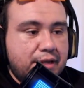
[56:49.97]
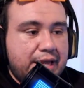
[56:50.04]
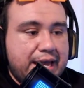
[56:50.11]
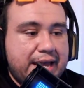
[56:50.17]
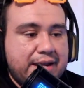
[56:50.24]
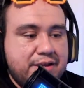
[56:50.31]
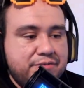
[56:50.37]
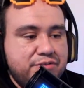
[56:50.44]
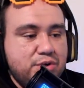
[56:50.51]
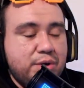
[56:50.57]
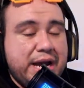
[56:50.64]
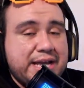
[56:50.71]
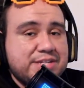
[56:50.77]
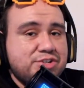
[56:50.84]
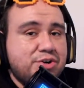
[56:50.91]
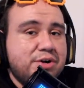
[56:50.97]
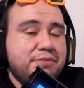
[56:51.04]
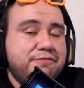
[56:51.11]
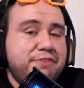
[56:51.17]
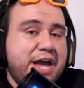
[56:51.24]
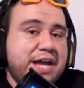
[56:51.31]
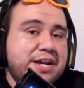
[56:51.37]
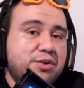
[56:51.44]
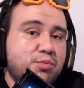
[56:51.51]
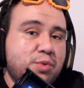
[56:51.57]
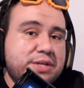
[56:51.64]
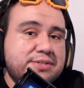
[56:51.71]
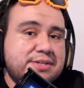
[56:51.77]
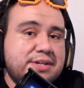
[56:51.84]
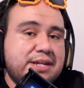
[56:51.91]
And if you guys are a fan of
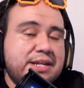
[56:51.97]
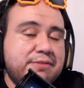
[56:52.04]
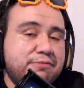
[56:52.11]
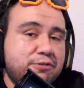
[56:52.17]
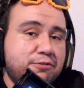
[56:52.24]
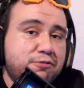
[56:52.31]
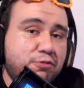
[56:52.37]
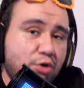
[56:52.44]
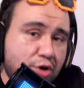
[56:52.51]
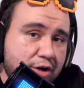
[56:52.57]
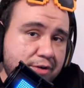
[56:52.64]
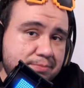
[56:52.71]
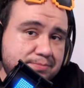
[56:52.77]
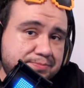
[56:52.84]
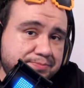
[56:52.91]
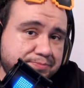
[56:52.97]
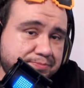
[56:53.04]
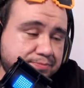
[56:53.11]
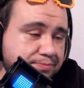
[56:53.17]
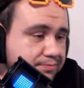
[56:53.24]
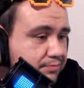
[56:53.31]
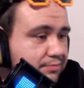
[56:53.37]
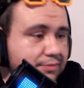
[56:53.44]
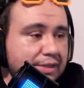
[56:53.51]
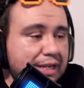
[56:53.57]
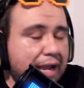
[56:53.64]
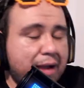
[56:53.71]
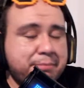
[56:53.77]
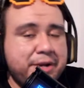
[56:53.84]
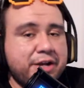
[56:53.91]
Resident Evil 4,
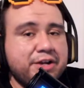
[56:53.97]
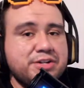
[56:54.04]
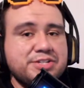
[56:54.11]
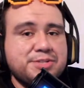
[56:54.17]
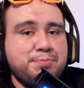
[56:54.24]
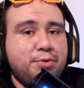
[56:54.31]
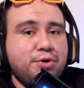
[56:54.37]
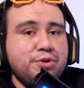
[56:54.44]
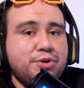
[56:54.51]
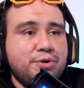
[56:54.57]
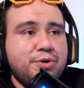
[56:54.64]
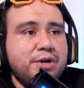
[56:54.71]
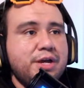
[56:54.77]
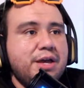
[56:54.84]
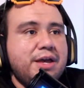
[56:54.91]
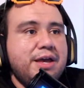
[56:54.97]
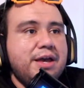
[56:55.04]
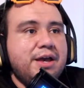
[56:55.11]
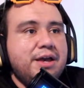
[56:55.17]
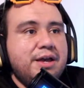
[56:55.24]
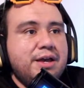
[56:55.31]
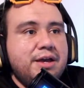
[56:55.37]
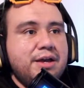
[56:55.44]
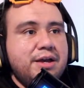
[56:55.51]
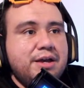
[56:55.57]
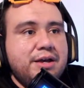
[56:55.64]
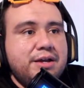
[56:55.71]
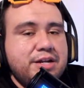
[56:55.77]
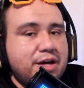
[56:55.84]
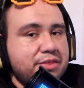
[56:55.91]
I'm not going to spoil
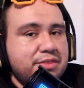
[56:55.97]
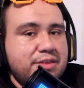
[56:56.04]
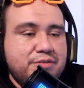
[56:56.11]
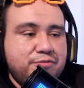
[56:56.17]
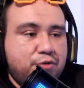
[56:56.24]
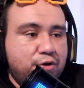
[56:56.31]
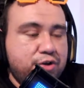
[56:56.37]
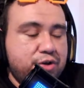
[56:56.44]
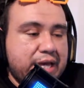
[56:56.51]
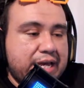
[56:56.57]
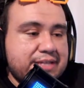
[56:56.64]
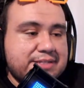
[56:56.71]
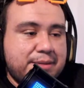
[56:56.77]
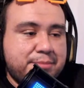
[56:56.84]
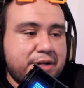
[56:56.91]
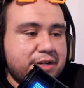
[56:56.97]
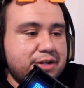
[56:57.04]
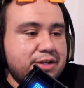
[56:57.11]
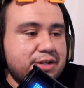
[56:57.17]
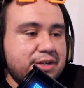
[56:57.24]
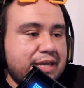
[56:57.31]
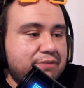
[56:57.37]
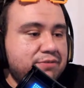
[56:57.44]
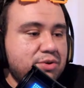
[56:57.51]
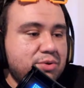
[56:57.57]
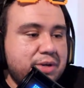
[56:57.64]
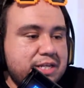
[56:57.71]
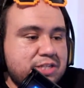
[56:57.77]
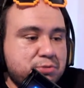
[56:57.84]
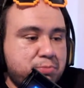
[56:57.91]
nothing for you guys. I'm not going to give you
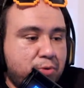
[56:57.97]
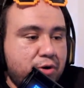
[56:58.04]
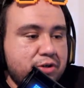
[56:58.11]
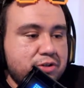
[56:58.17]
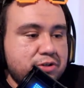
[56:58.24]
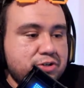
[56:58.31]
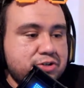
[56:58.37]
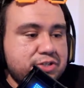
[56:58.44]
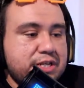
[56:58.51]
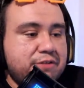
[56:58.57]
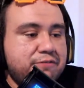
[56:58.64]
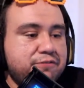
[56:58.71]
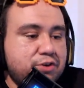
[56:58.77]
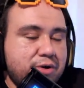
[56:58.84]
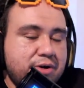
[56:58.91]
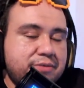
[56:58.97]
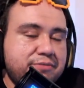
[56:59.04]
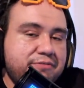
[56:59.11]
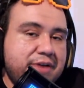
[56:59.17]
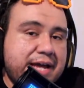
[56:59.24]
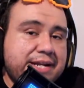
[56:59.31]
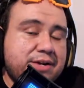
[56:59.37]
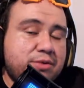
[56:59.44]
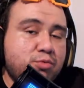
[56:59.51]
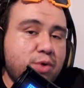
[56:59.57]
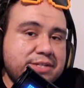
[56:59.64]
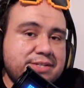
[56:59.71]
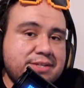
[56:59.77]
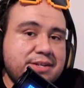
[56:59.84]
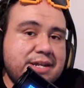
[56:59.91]
any spoilers. If you're a fan of
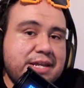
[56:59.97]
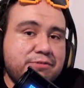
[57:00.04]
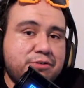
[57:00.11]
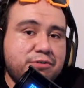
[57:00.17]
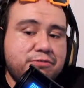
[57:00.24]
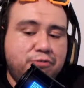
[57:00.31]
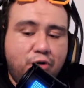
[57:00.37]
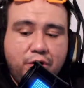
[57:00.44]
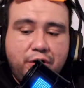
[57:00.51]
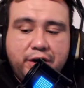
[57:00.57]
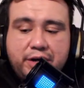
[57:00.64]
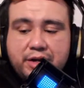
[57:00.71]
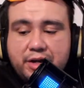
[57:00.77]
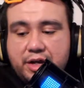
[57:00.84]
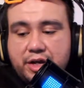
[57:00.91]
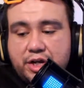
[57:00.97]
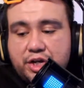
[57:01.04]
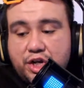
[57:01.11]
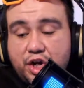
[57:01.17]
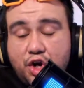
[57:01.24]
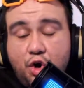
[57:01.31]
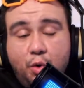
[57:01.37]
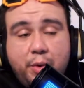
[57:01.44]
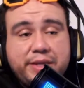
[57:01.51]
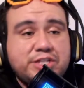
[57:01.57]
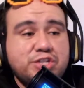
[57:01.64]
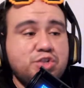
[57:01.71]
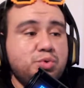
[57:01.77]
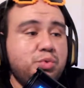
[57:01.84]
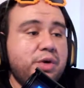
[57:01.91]
Resident Evil 4, you're going
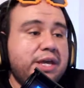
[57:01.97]
to